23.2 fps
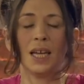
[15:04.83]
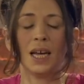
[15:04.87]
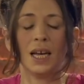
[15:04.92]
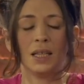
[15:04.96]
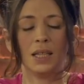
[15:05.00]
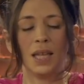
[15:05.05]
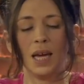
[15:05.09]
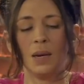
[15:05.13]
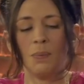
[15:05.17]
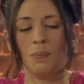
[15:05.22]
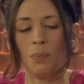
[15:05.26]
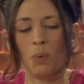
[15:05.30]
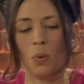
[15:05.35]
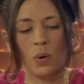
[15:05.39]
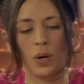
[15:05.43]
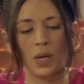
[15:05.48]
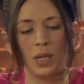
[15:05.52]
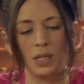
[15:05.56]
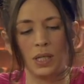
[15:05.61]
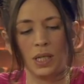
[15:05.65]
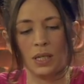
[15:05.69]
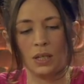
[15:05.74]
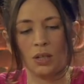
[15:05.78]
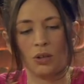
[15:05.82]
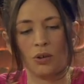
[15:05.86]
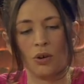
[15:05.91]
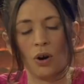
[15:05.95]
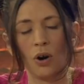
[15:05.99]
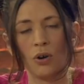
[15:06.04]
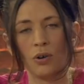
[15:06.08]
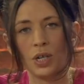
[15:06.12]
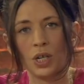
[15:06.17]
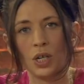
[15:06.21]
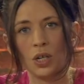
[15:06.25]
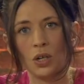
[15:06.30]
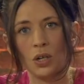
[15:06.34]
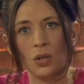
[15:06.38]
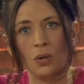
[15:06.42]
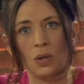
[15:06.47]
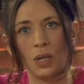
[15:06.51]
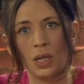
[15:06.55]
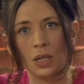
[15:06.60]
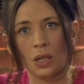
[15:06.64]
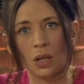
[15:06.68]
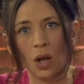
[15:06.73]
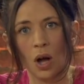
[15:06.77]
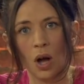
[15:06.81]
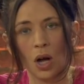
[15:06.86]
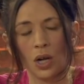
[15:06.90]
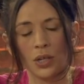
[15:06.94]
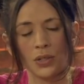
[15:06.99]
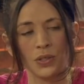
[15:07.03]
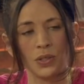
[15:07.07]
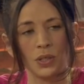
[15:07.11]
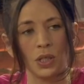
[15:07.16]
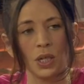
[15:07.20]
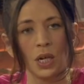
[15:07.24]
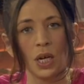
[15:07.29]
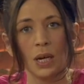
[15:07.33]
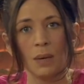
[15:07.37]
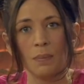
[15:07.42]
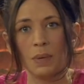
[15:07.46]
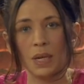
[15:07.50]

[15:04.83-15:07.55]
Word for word: At that point, Hitler already knew he'd lost,